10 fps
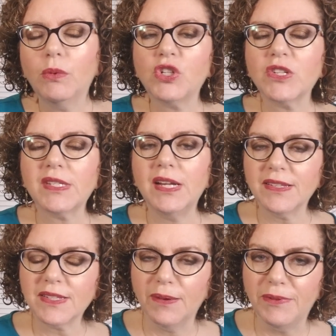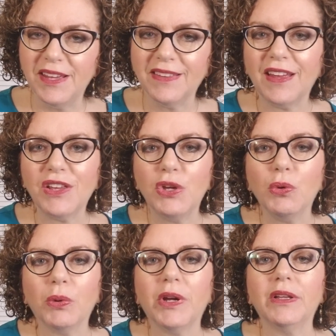which is not something that
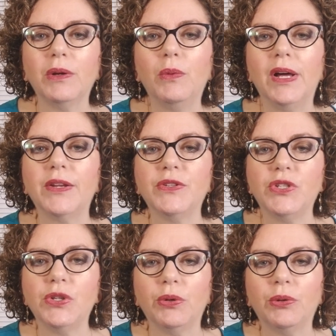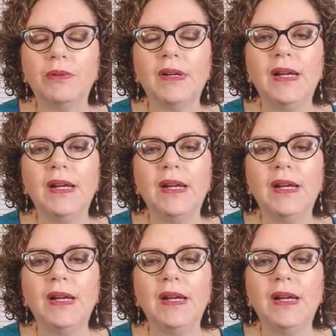you really want to do.